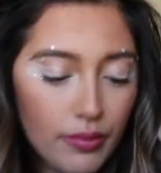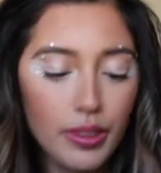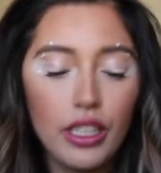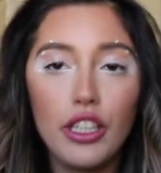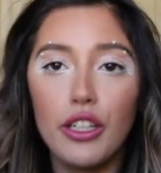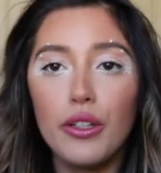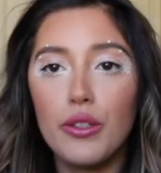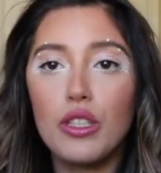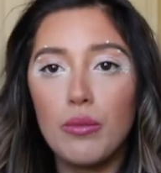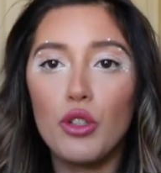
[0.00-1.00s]
I'm gonna
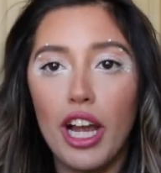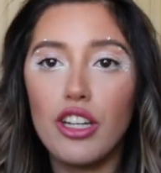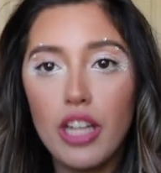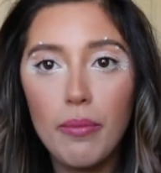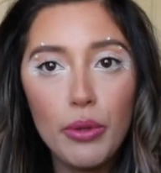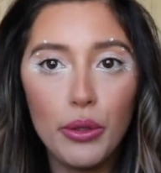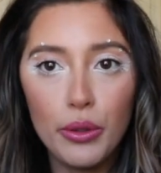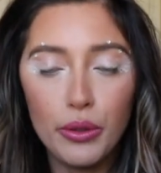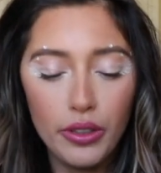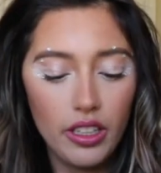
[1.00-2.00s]
use some dry
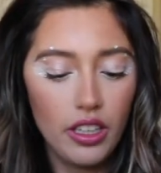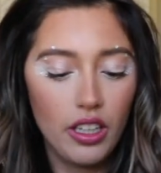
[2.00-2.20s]
shampoo